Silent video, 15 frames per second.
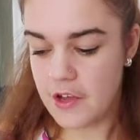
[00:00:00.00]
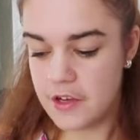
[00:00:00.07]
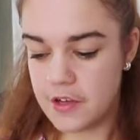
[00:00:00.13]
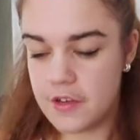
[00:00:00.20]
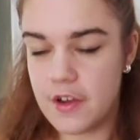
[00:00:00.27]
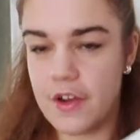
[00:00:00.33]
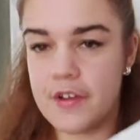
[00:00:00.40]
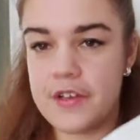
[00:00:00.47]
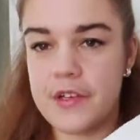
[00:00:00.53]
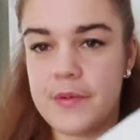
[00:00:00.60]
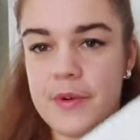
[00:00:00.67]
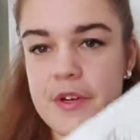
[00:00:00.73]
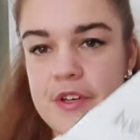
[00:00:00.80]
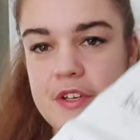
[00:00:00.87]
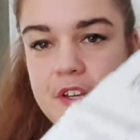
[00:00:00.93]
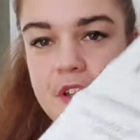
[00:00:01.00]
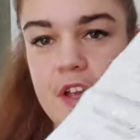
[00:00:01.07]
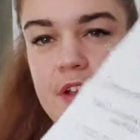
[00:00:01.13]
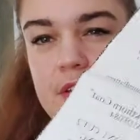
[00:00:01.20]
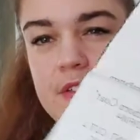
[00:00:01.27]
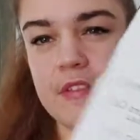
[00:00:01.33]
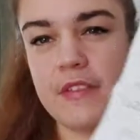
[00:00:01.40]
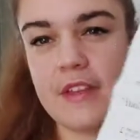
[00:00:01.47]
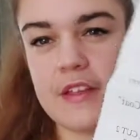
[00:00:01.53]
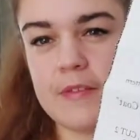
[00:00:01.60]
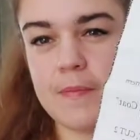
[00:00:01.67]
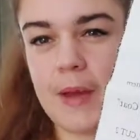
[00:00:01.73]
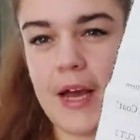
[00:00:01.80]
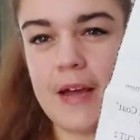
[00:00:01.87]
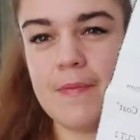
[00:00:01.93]
you're going to want to use this
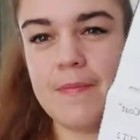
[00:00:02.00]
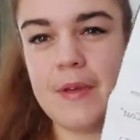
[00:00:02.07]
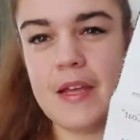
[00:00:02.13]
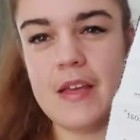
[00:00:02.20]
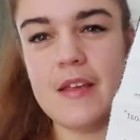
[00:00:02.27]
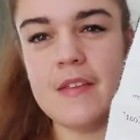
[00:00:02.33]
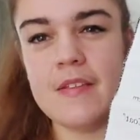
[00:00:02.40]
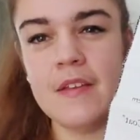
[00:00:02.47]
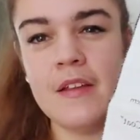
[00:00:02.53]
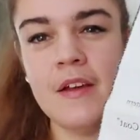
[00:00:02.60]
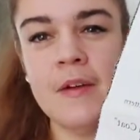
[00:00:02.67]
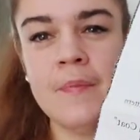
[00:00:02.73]
pattern piece.